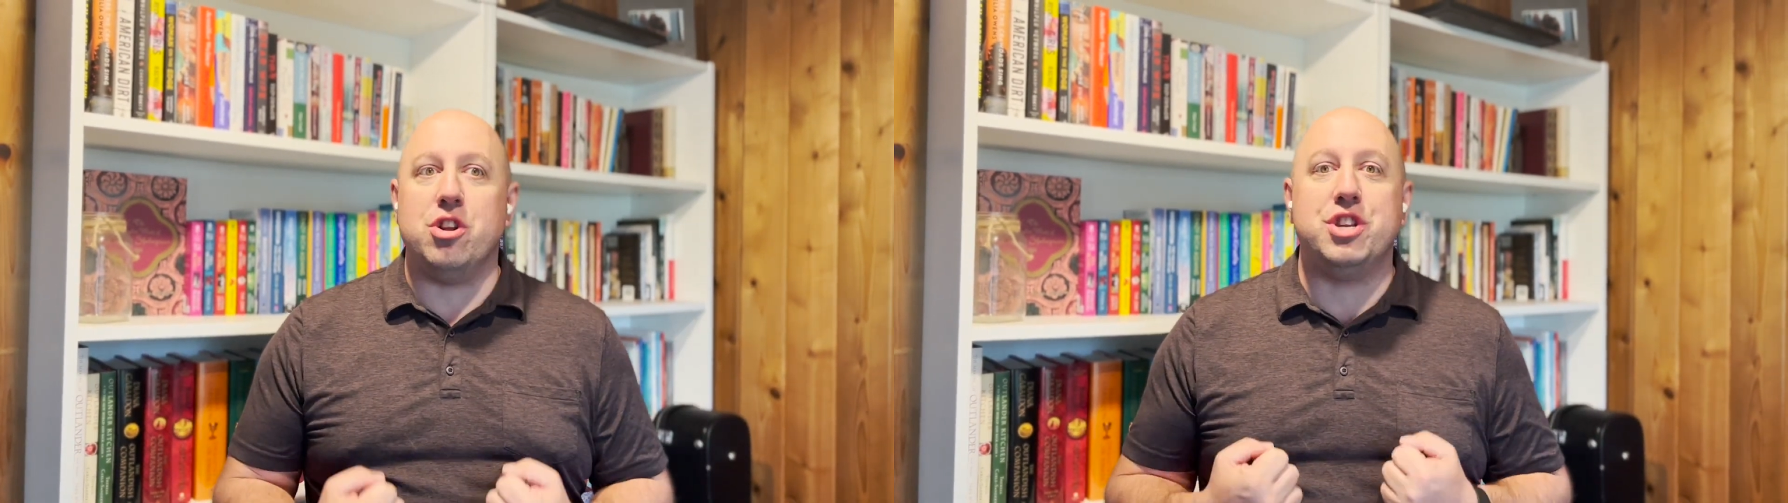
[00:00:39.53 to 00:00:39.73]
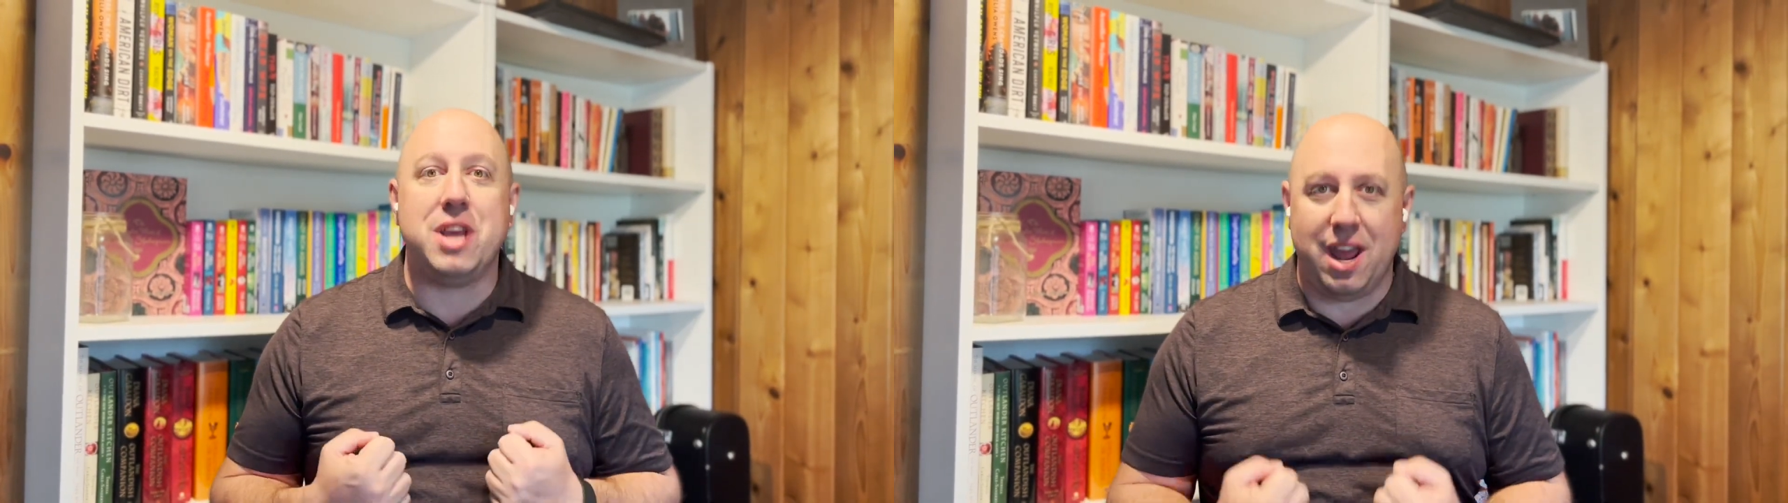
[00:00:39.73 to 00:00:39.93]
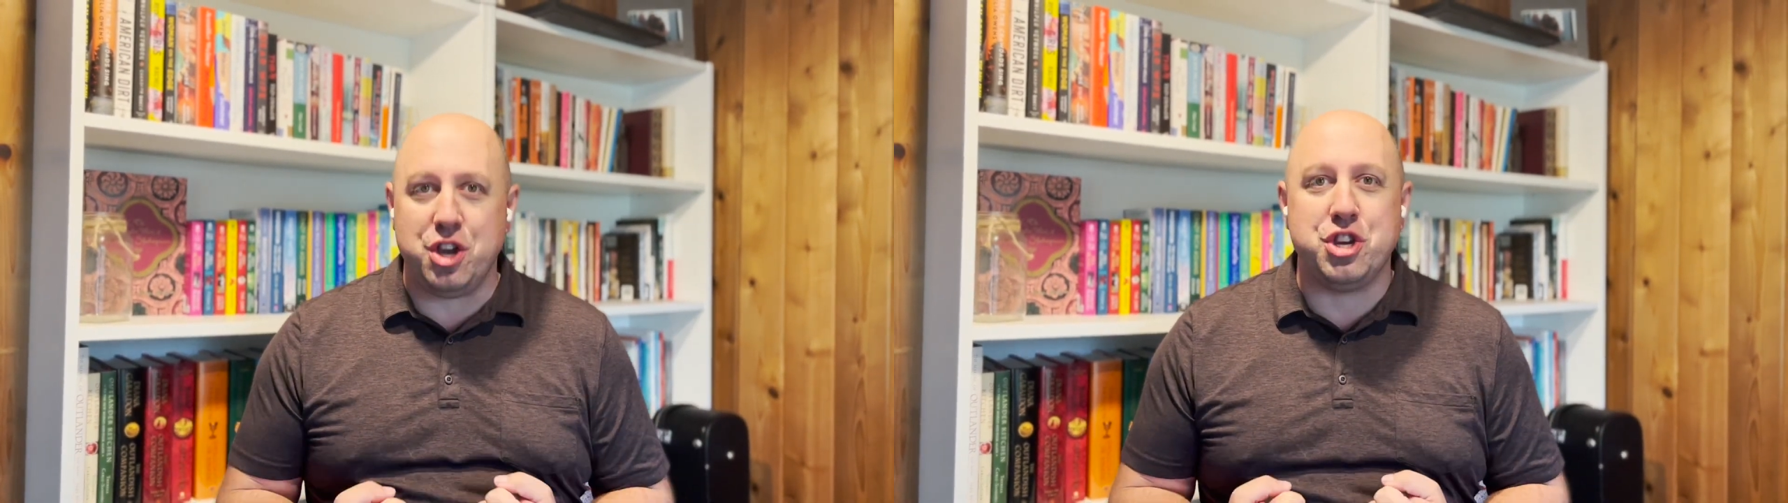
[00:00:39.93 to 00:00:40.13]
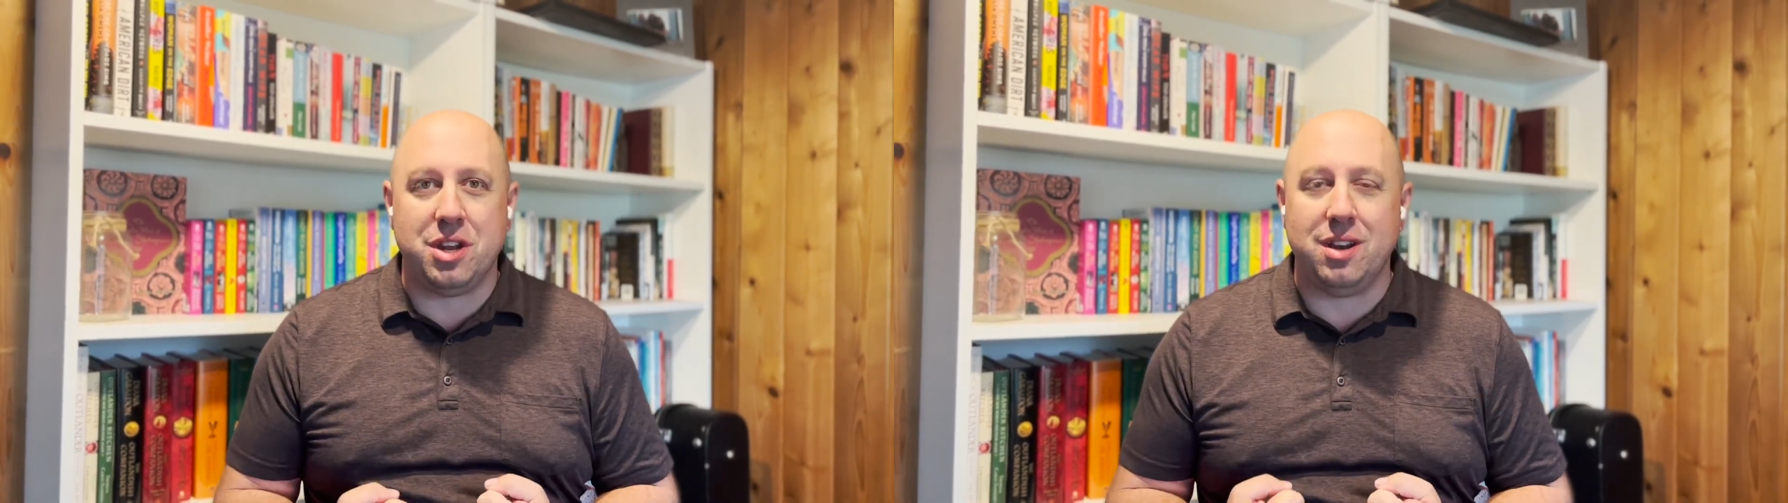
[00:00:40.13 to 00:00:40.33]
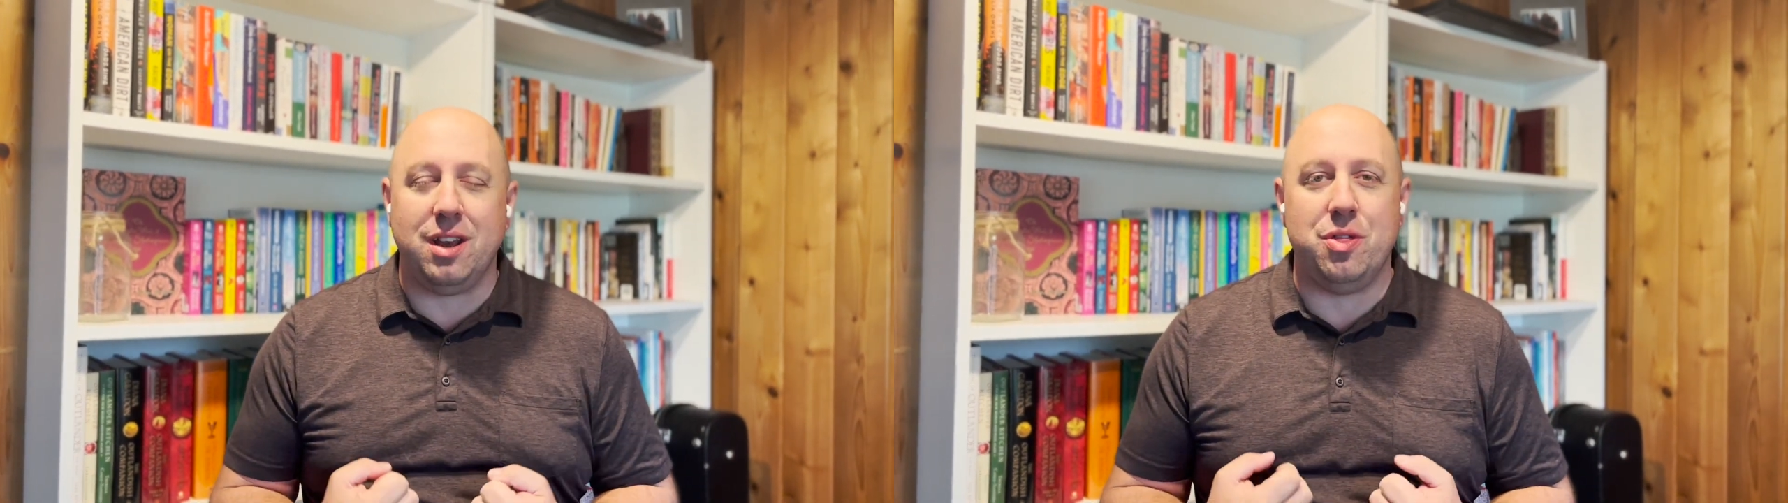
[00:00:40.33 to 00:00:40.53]

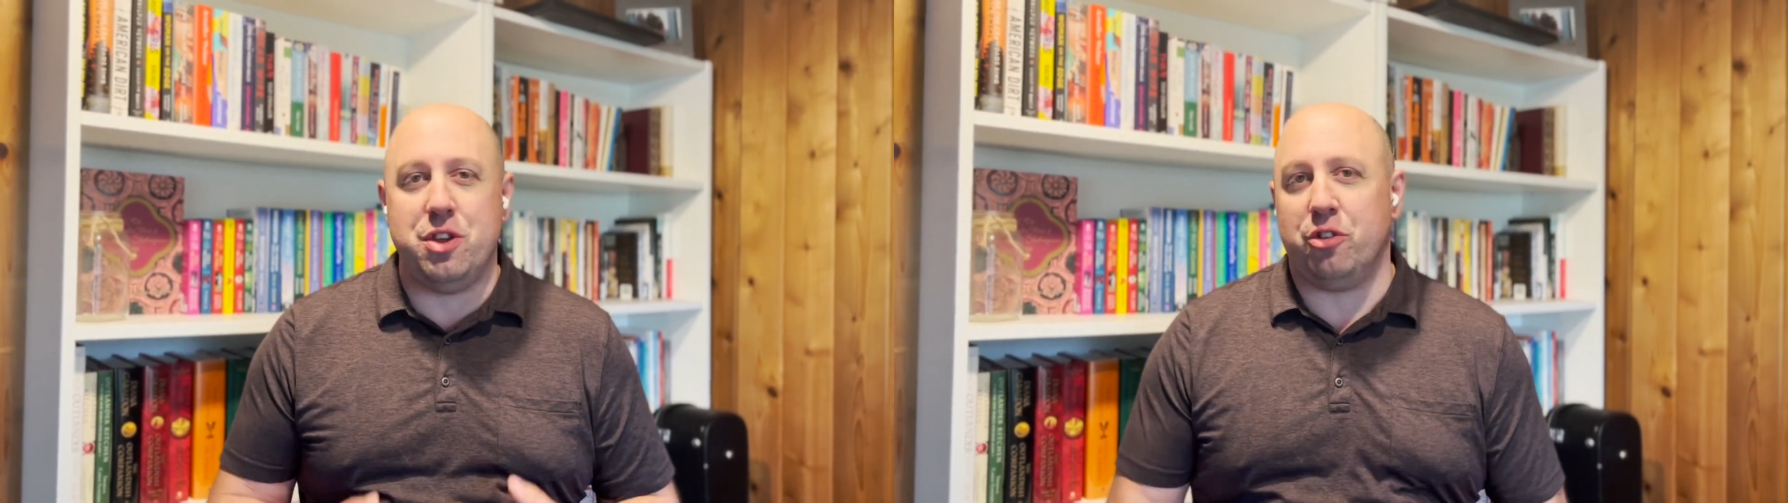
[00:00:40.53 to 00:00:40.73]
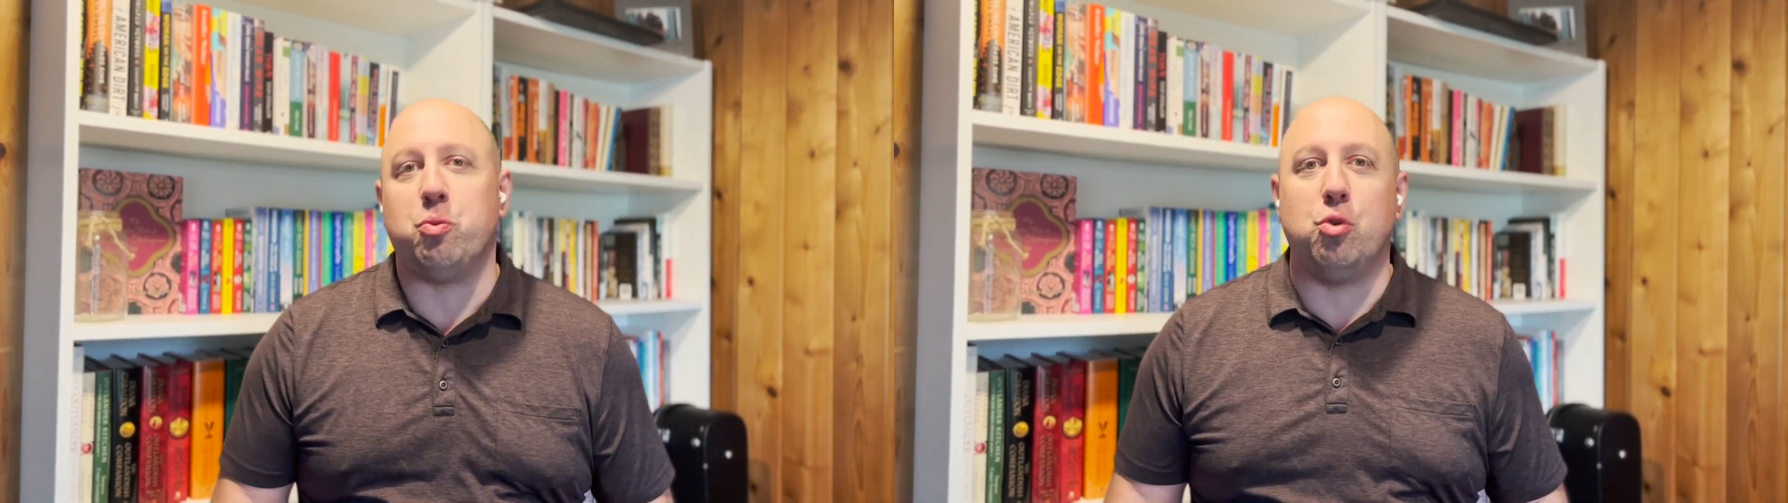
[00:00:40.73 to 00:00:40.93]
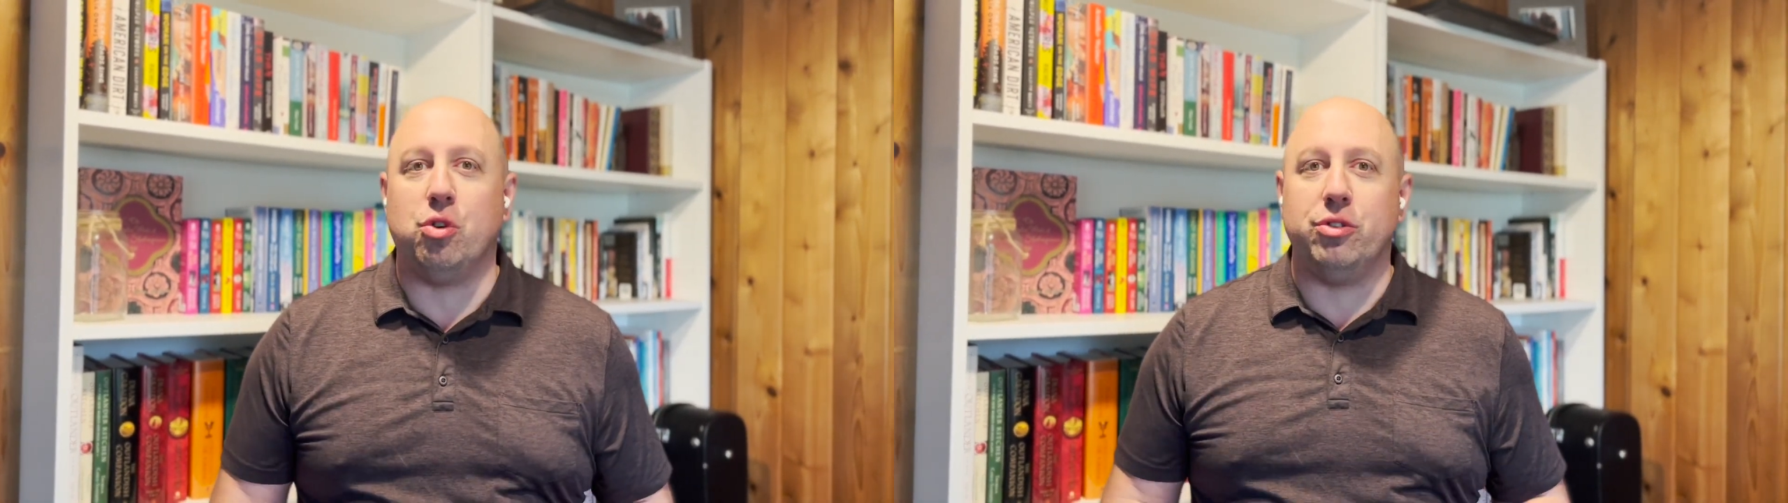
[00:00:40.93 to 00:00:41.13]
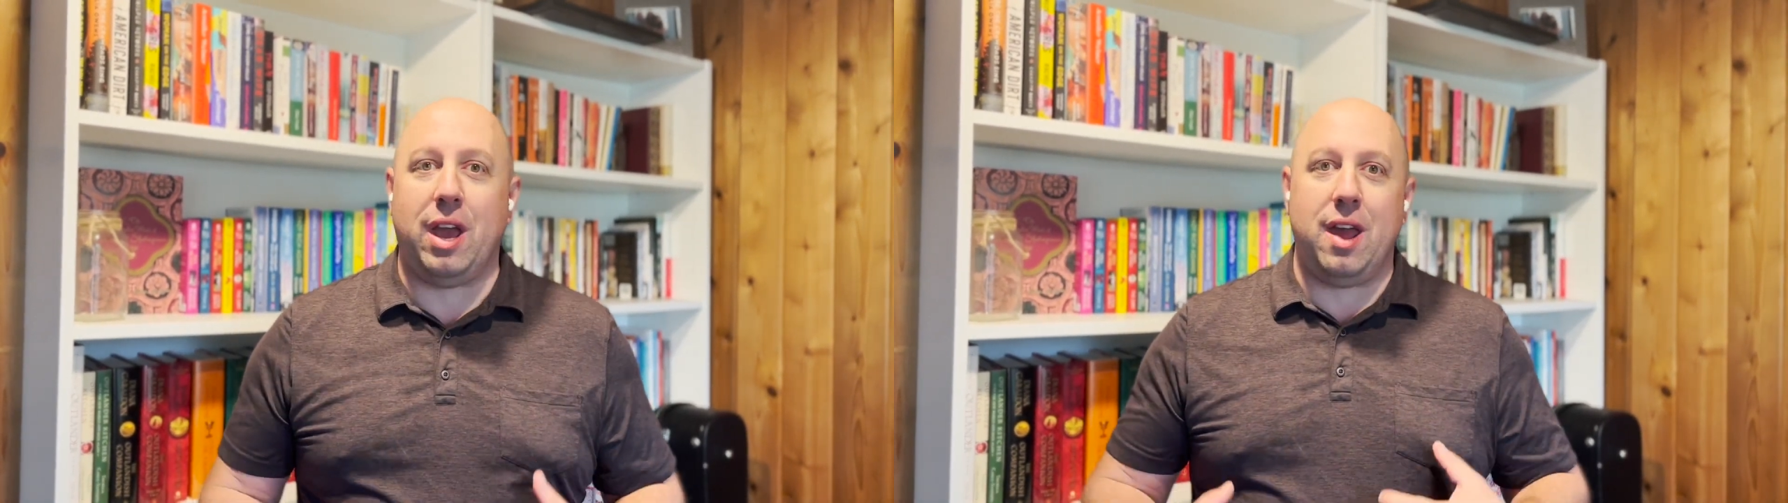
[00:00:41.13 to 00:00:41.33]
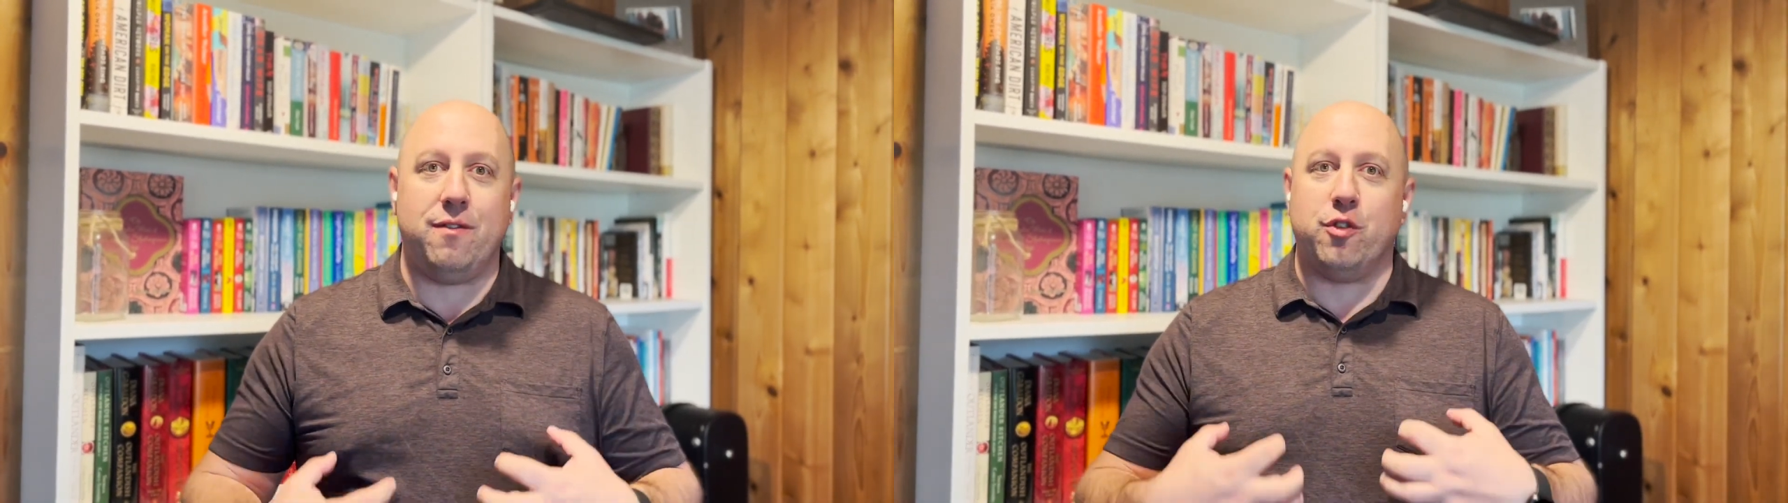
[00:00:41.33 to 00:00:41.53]
attention in this world
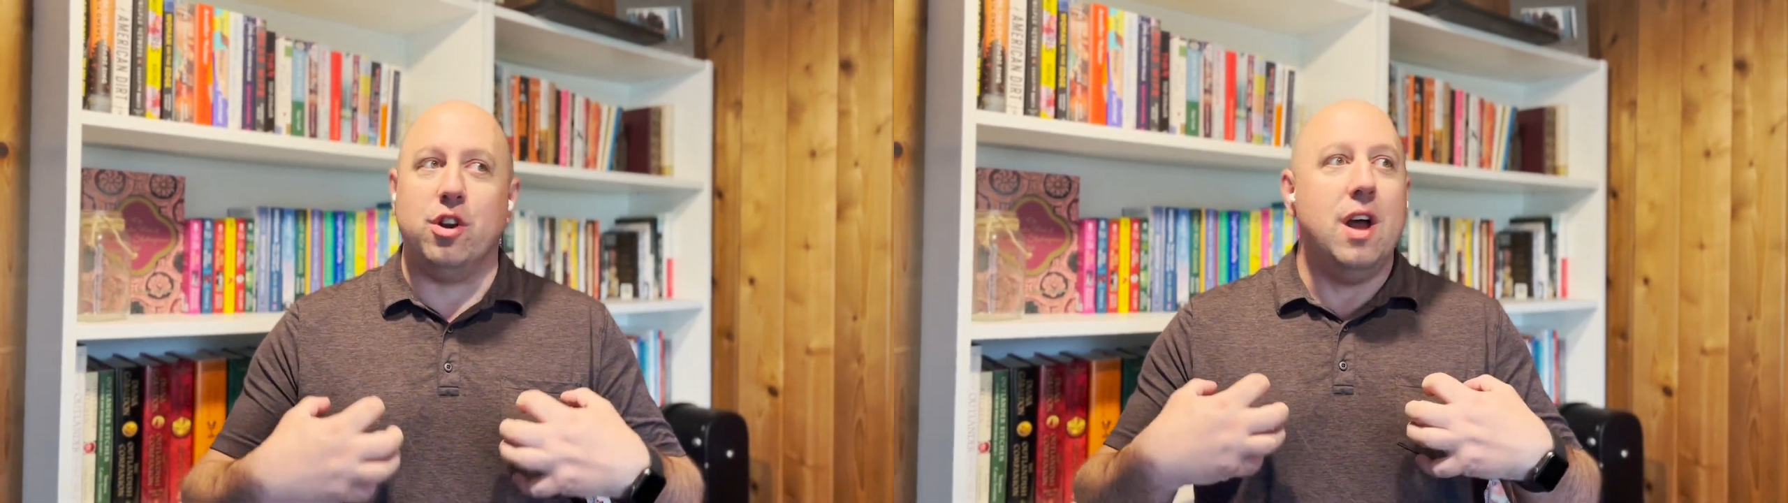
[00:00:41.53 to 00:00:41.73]
and for